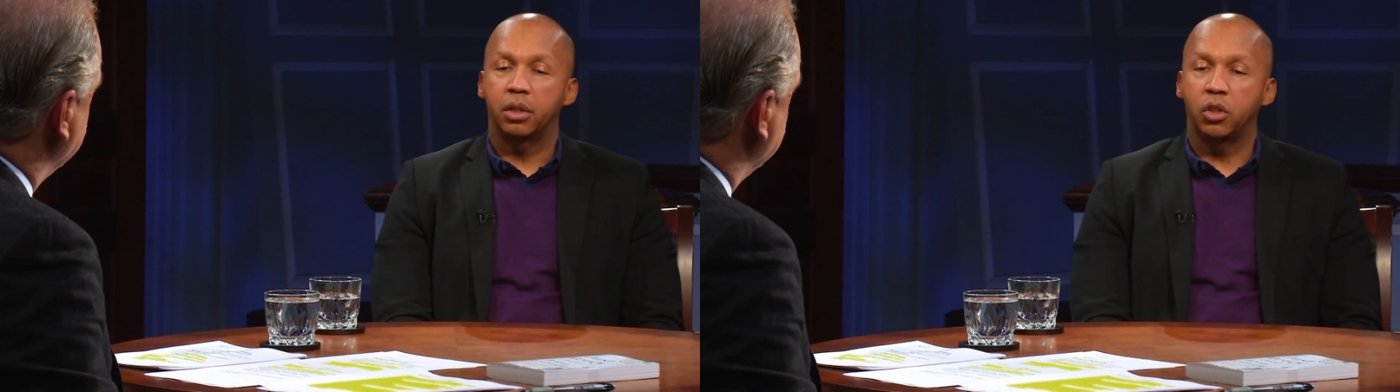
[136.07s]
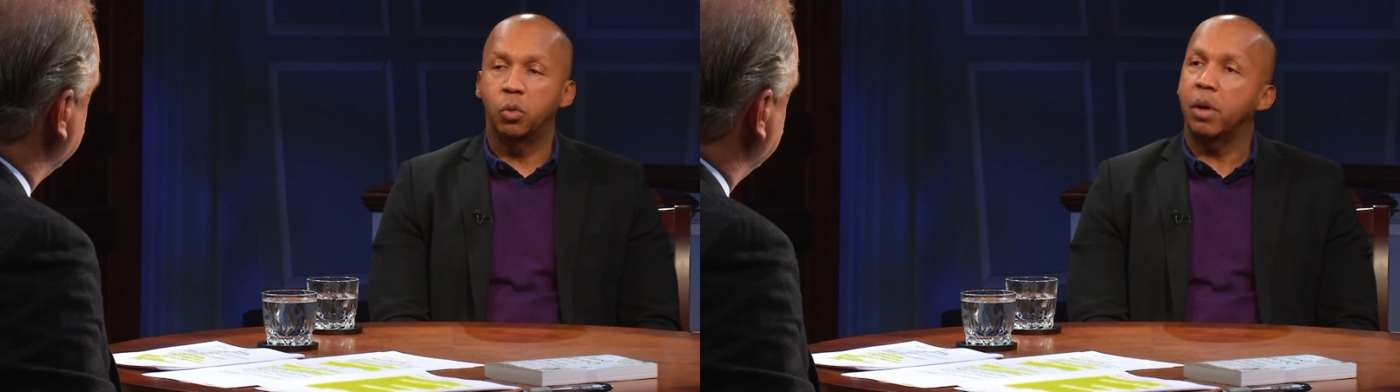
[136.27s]

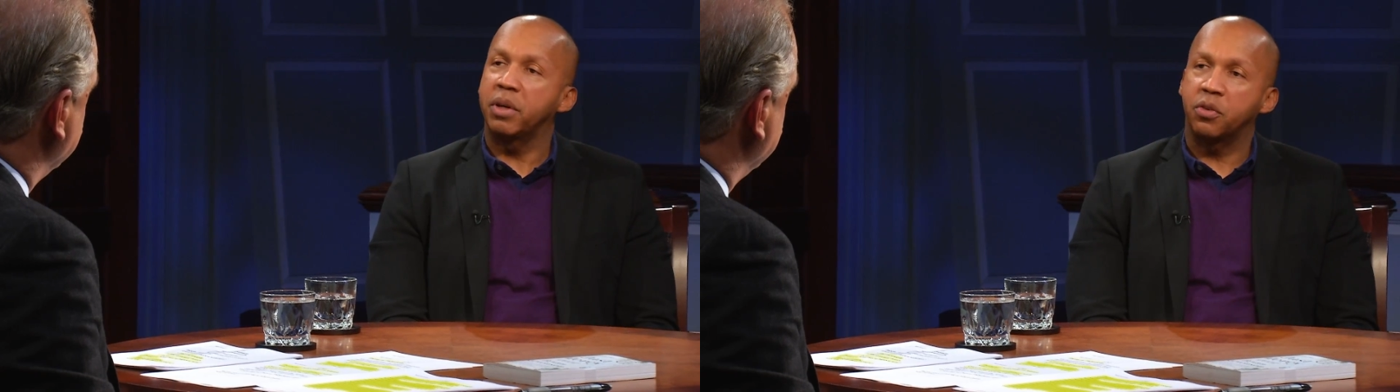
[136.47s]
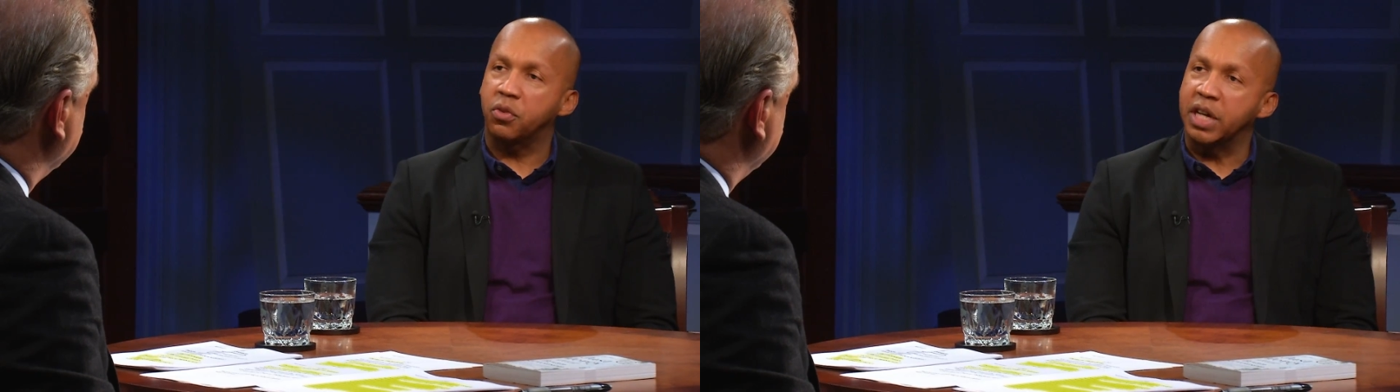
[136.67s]
"You want
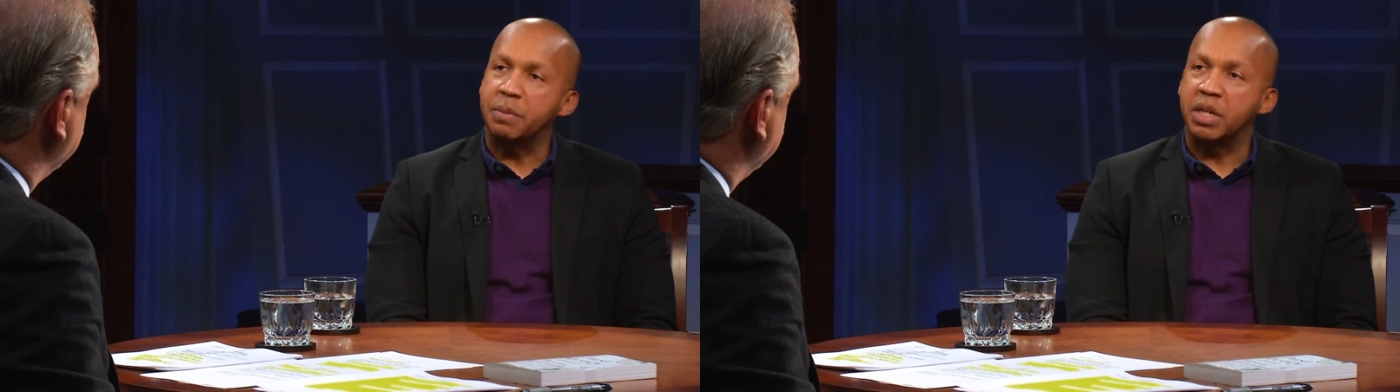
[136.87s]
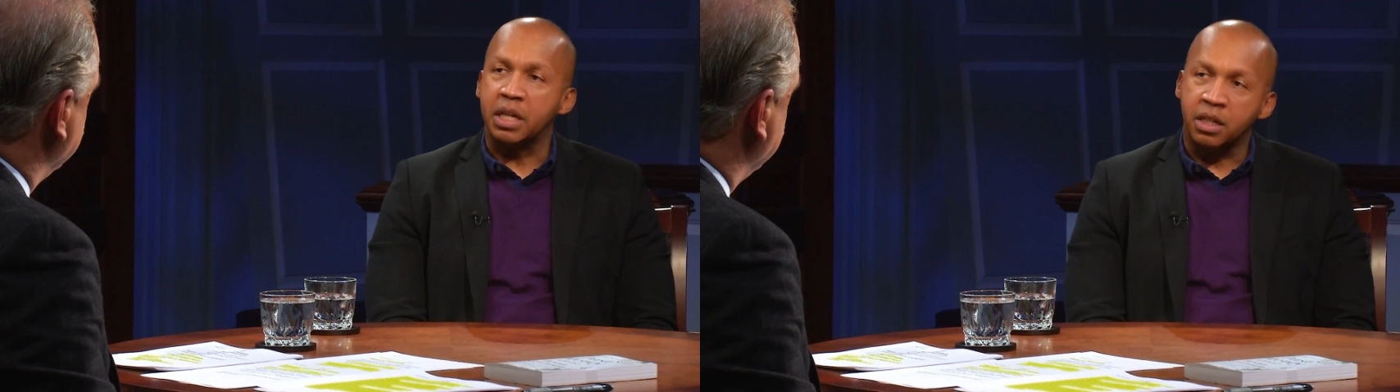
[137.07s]
me to
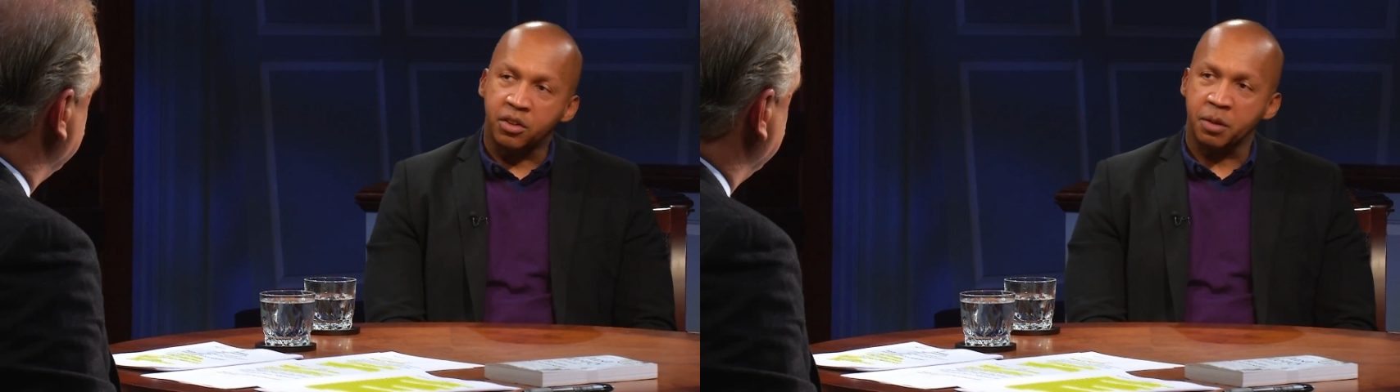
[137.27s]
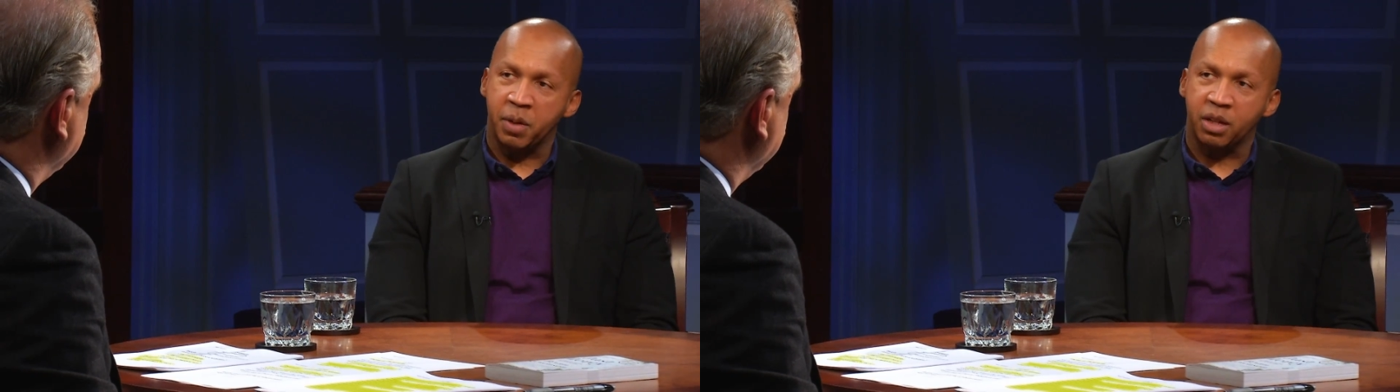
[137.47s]
frame an
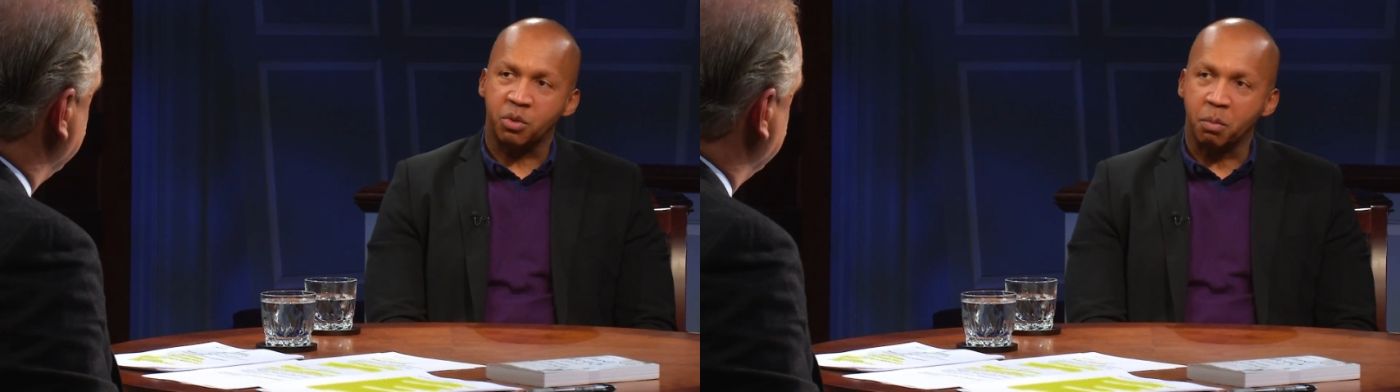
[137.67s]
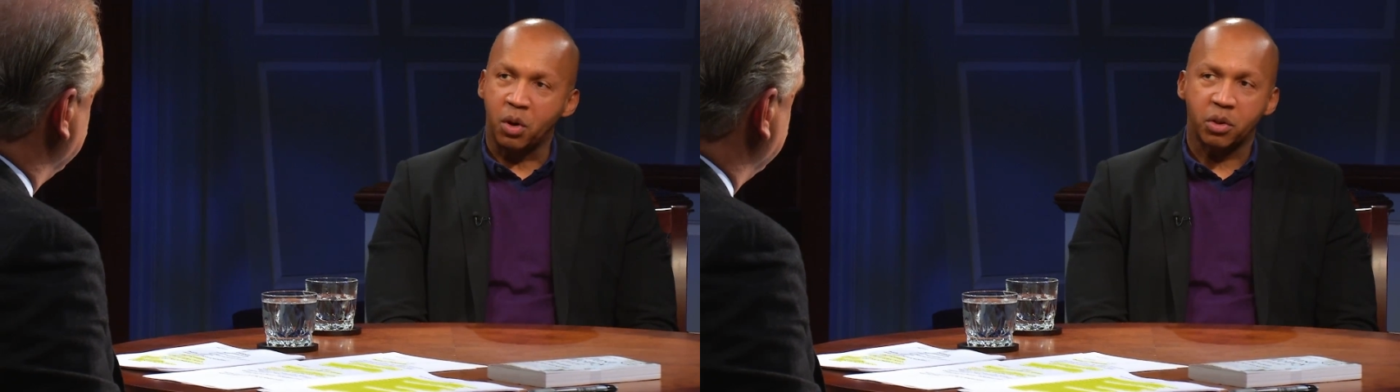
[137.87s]
innocent man
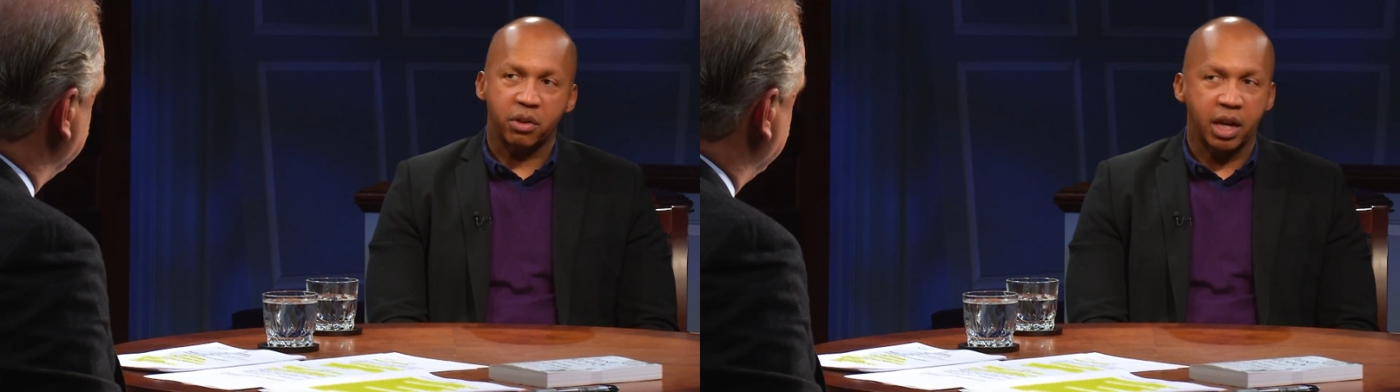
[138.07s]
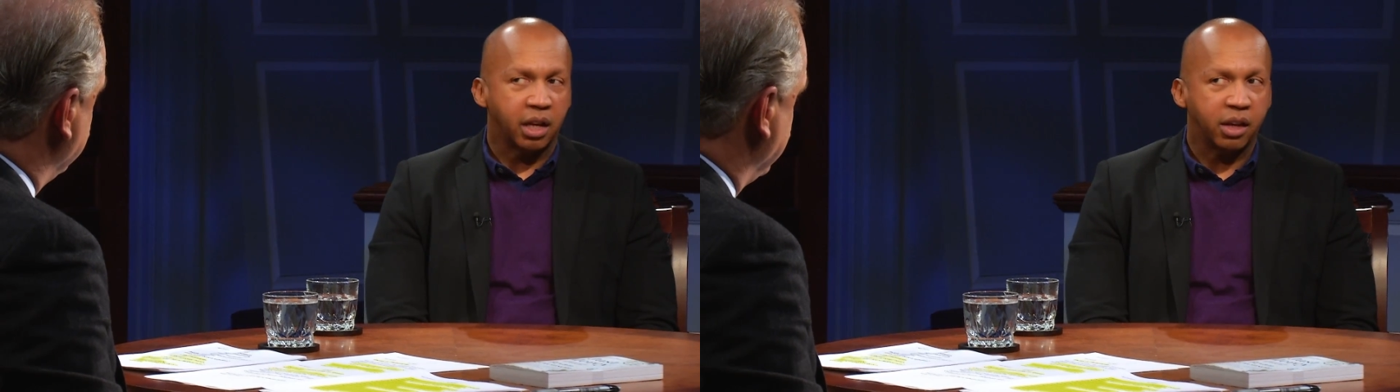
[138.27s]
for
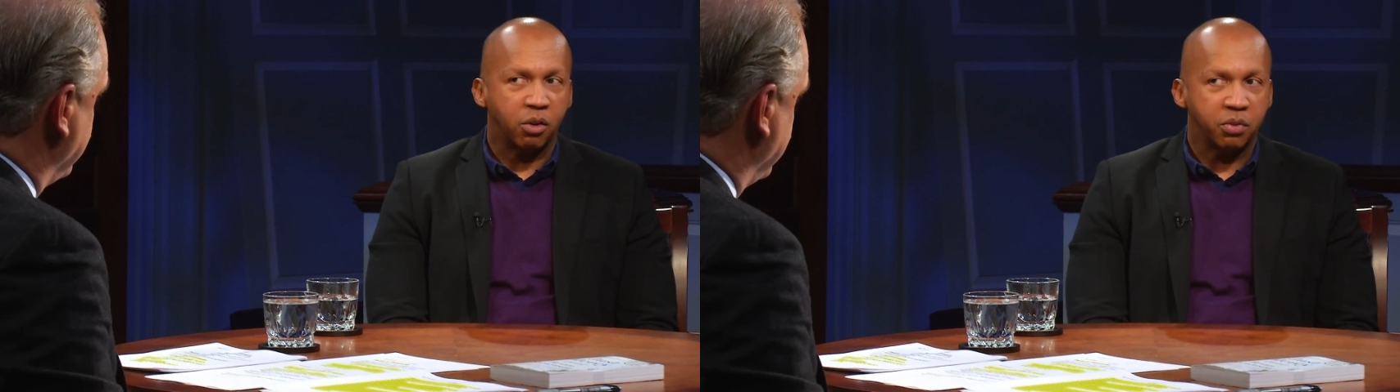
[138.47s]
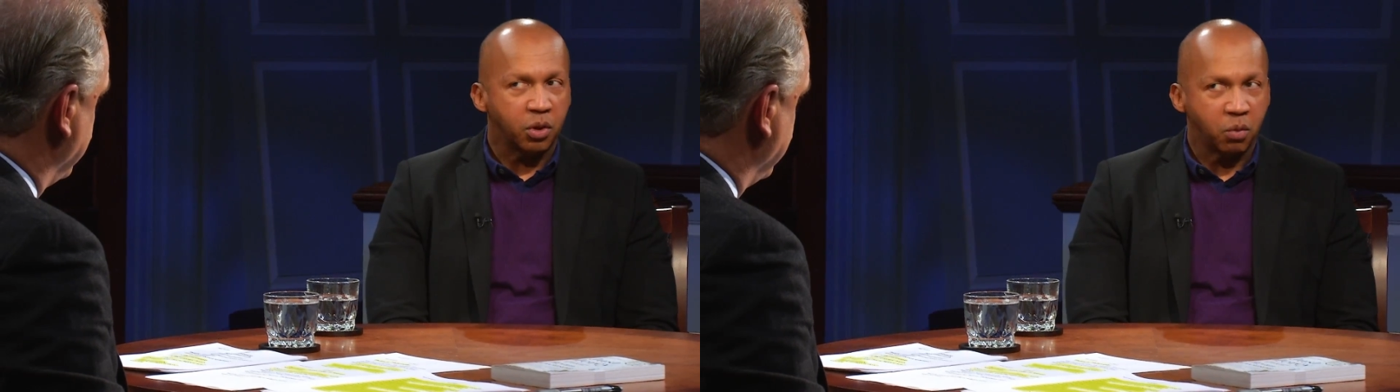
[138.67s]
murder, and I
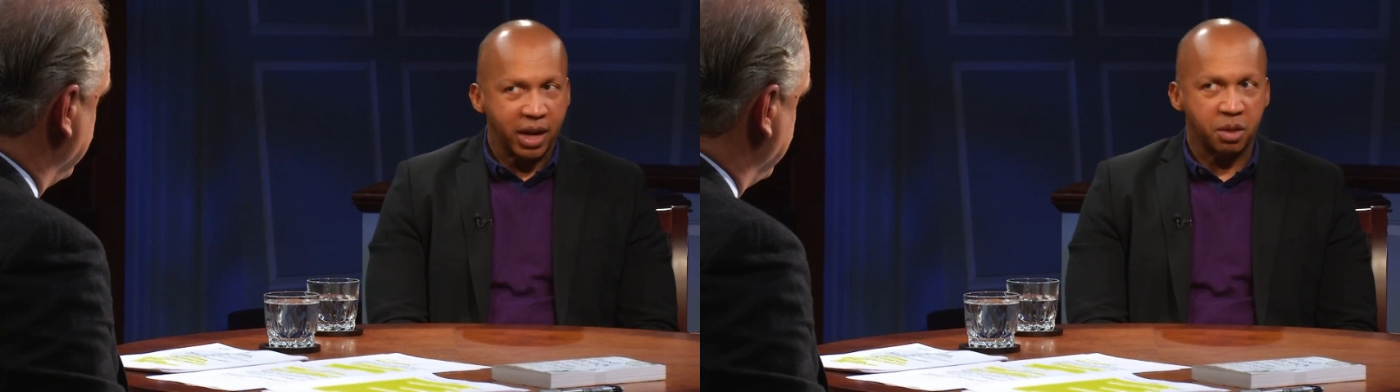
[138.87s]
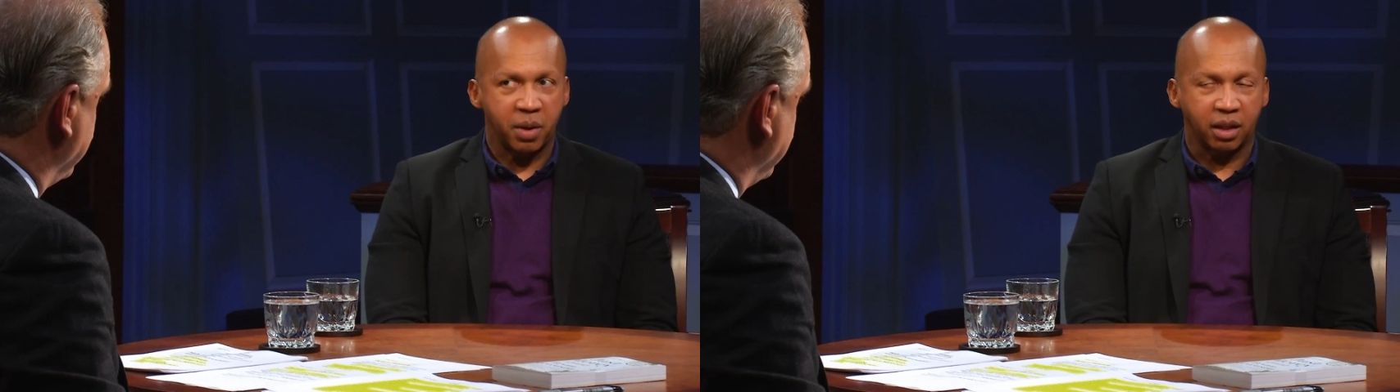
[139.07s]
don't feel
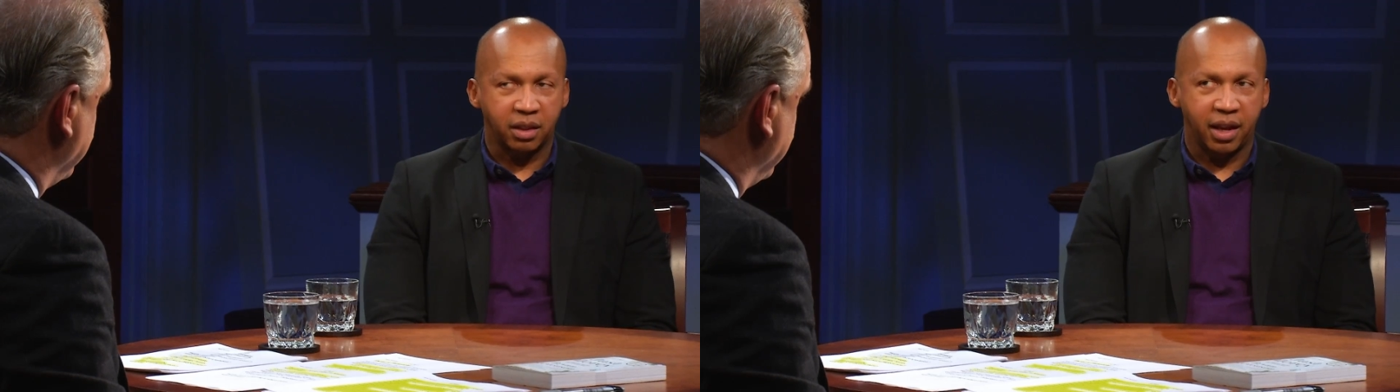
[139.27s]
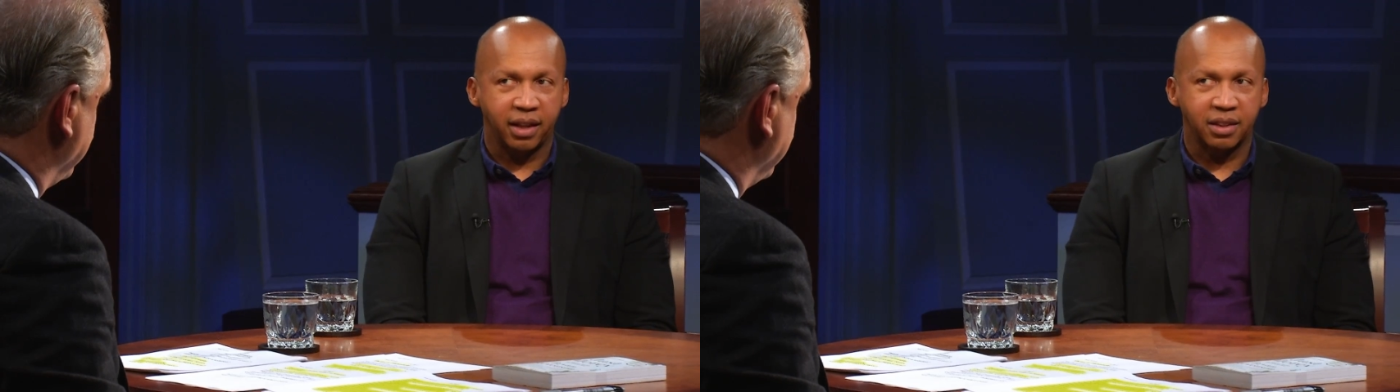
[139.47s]
right
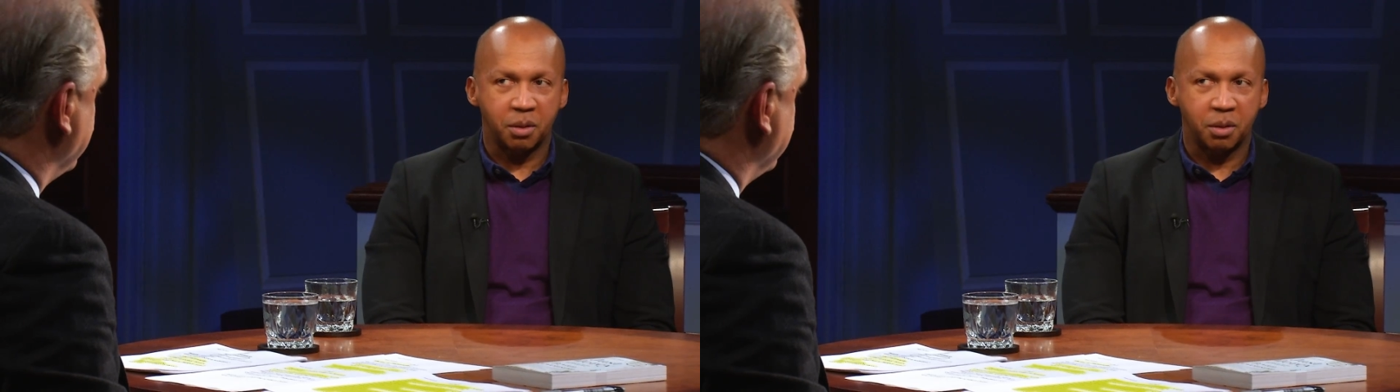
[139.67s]
about that."